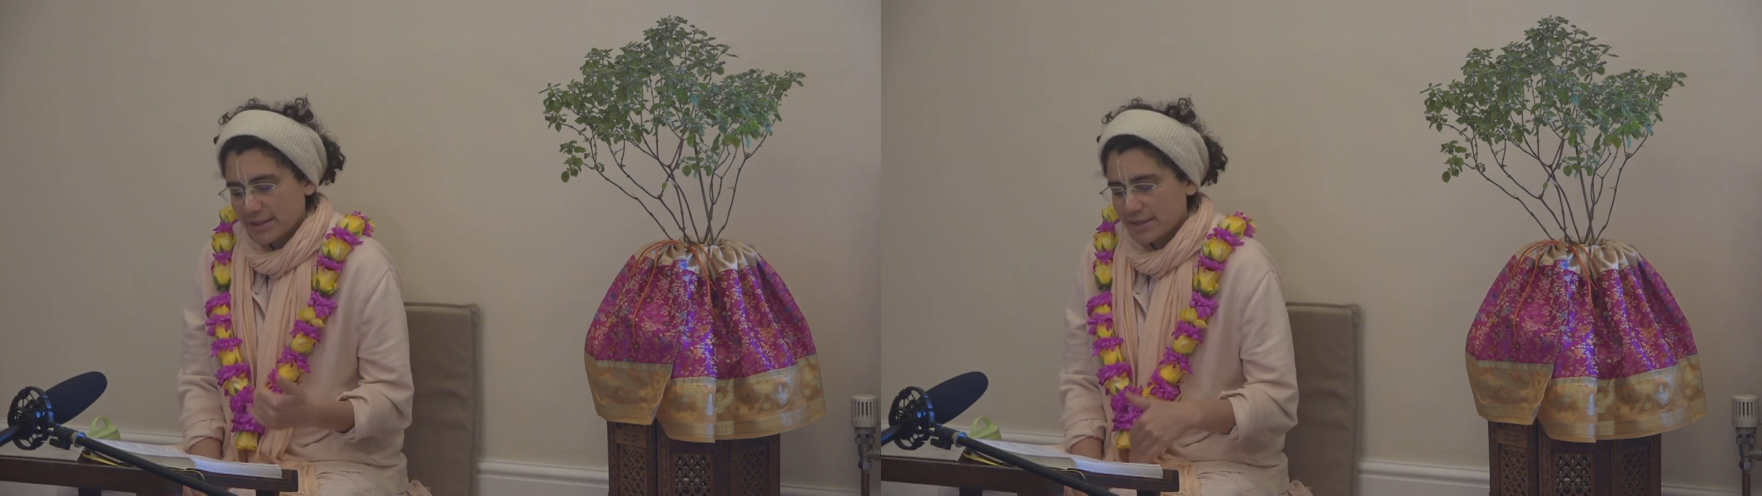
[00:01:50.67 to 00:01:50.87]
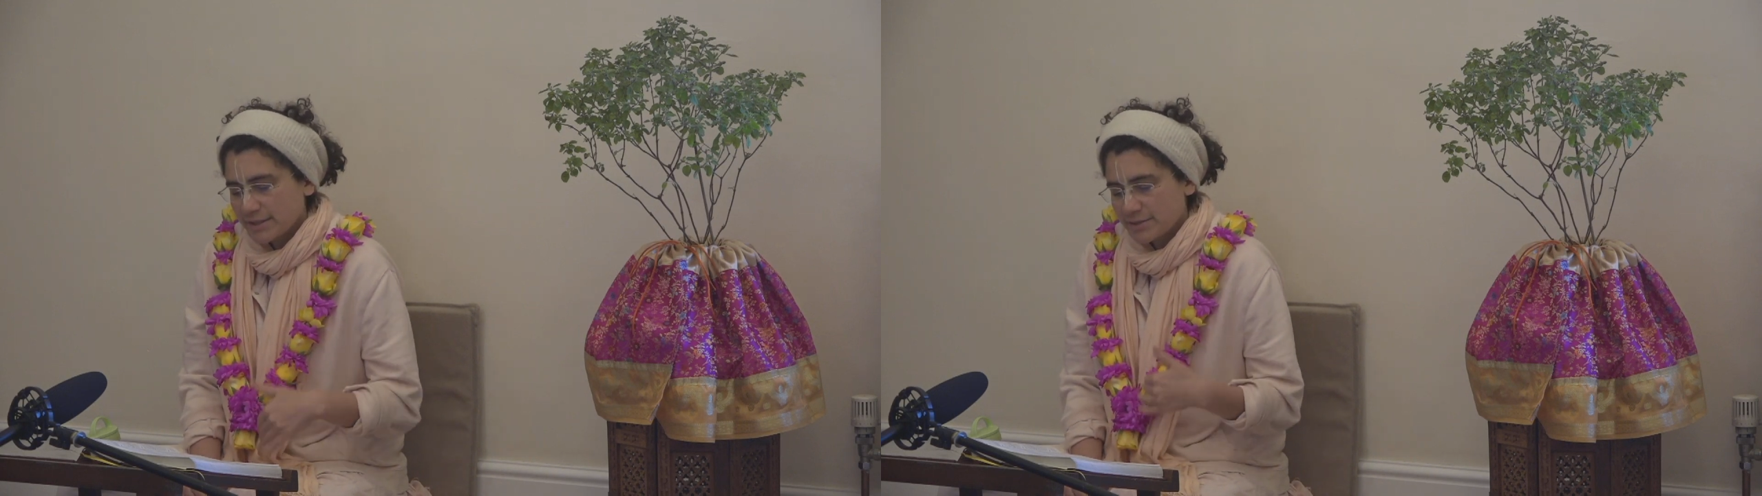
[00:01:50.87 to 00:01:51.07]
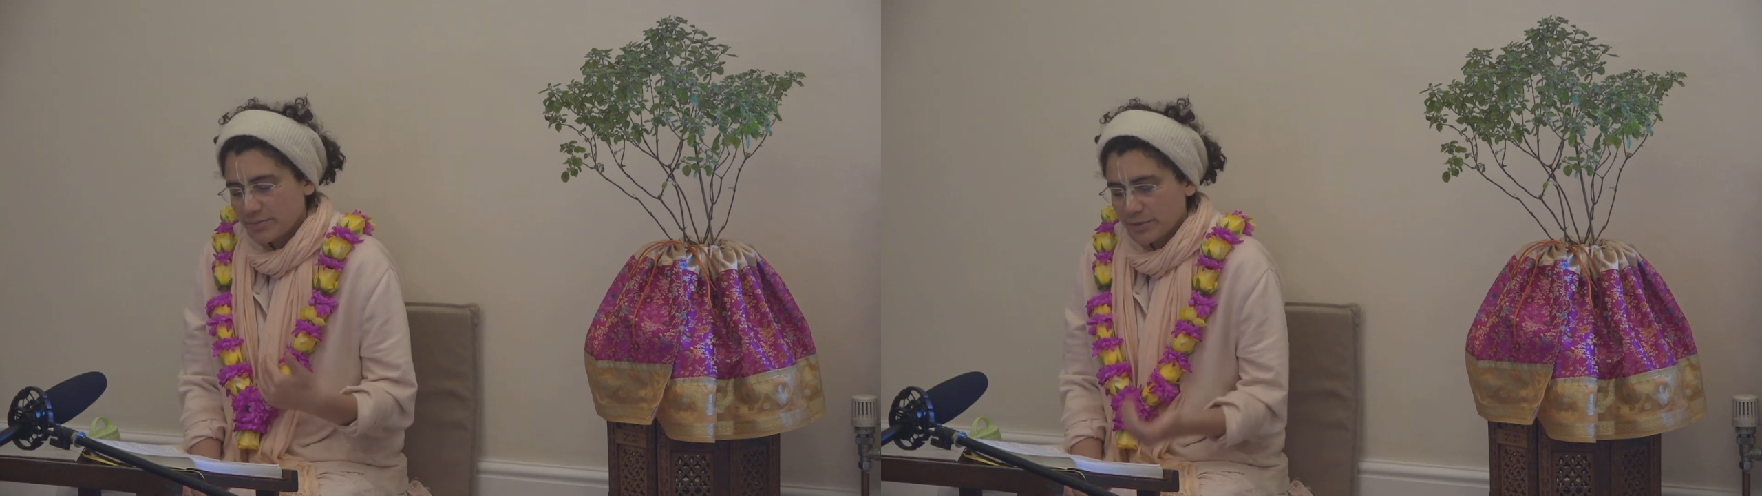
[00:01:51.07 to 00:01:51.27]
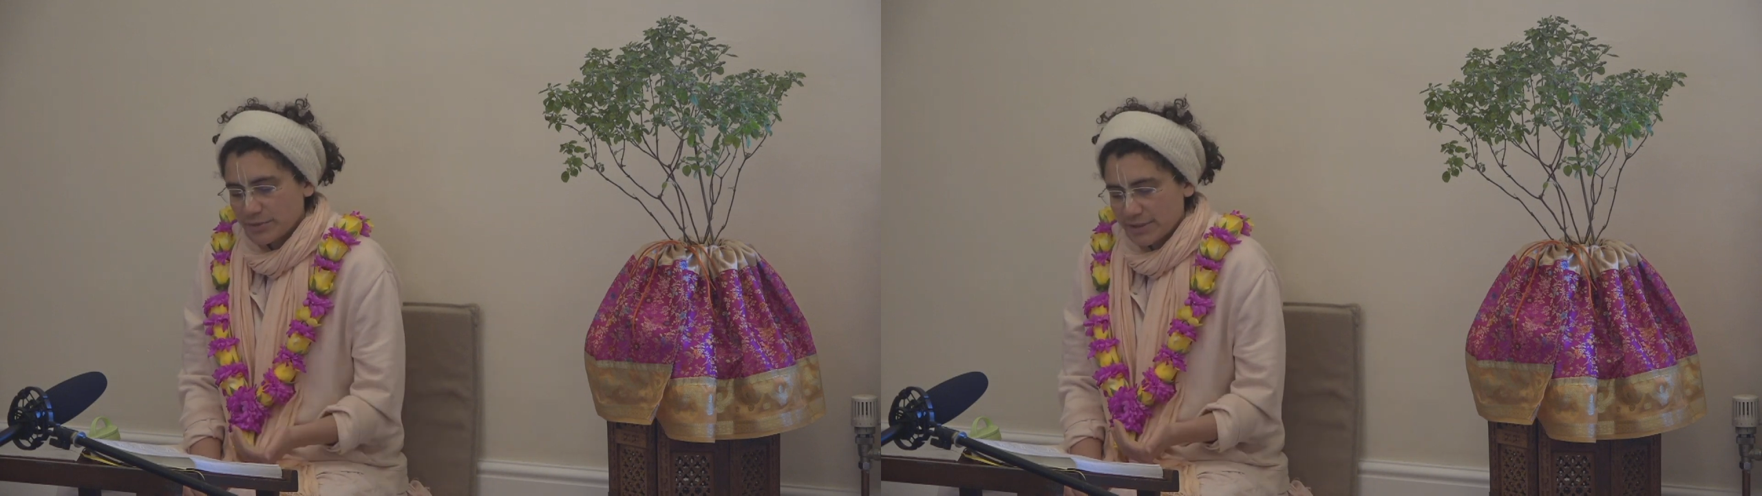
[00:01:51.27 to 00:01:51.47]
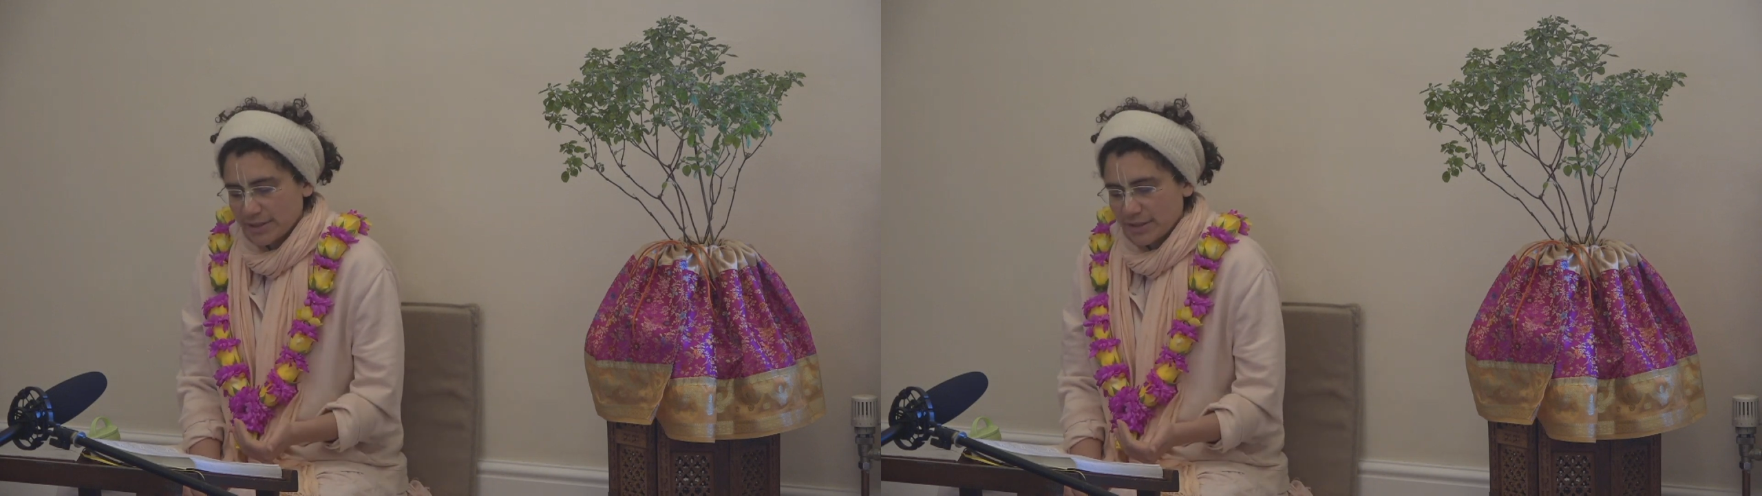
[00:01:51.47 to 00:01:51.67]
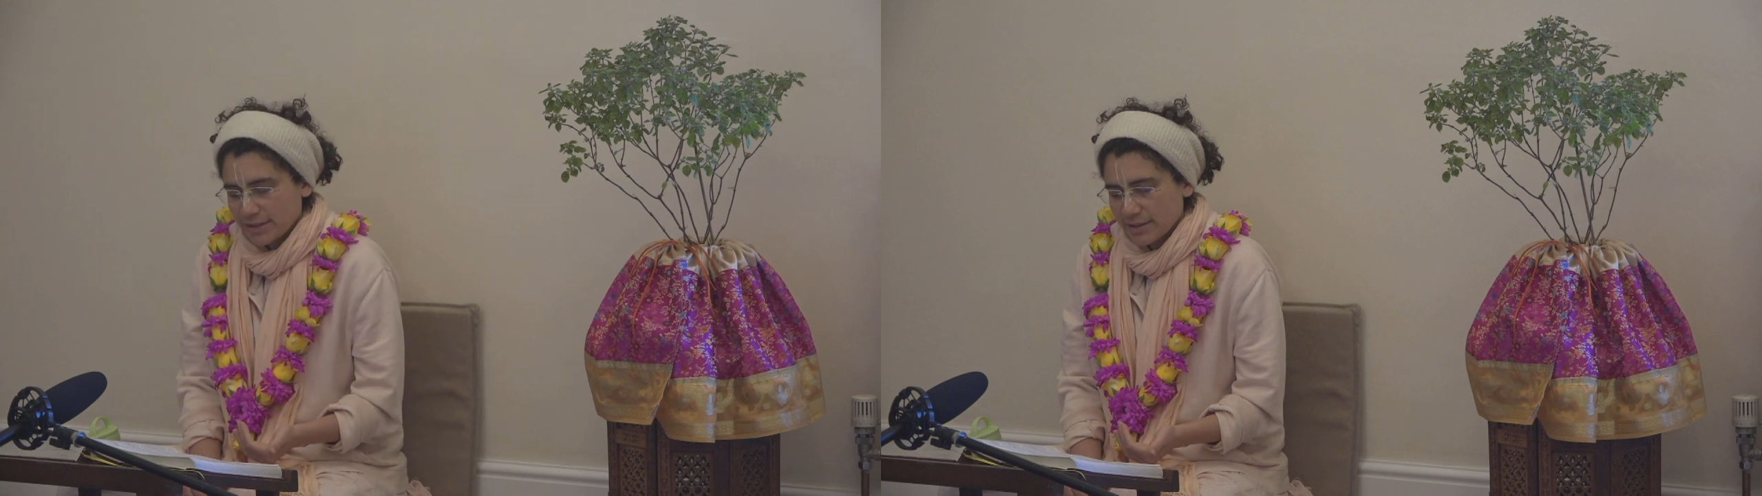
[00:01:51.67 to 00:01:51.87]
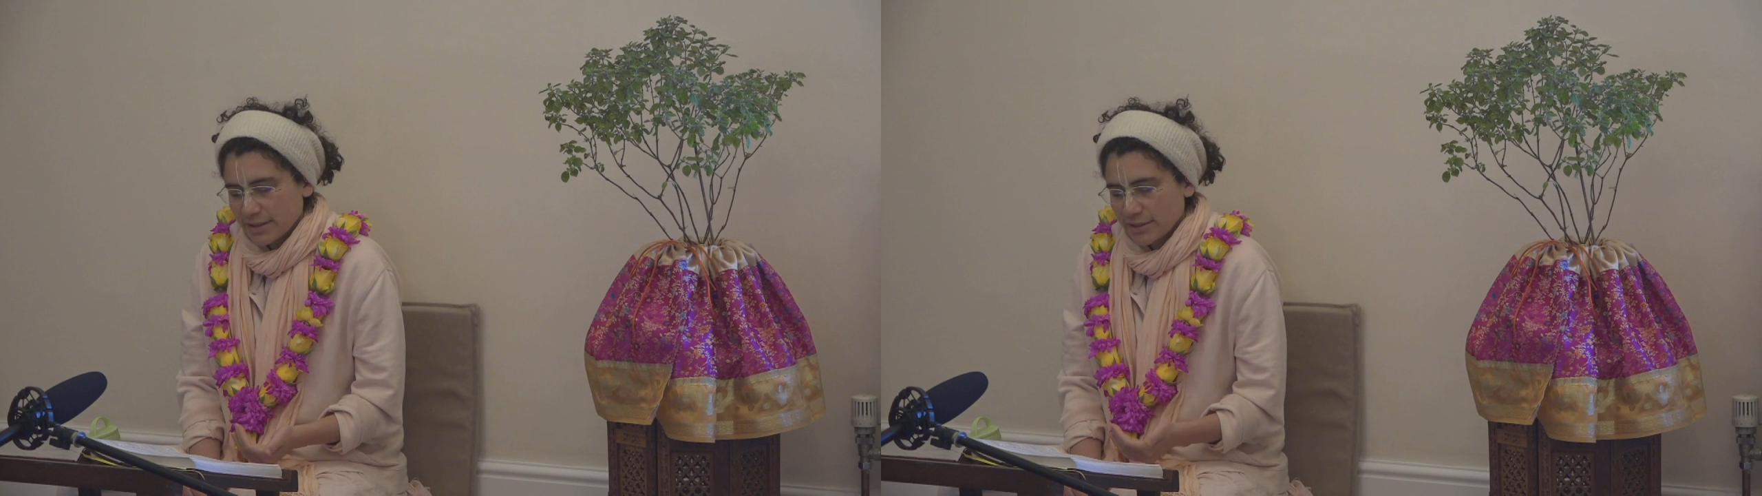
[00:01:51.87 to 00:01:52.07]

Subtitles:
and his beauty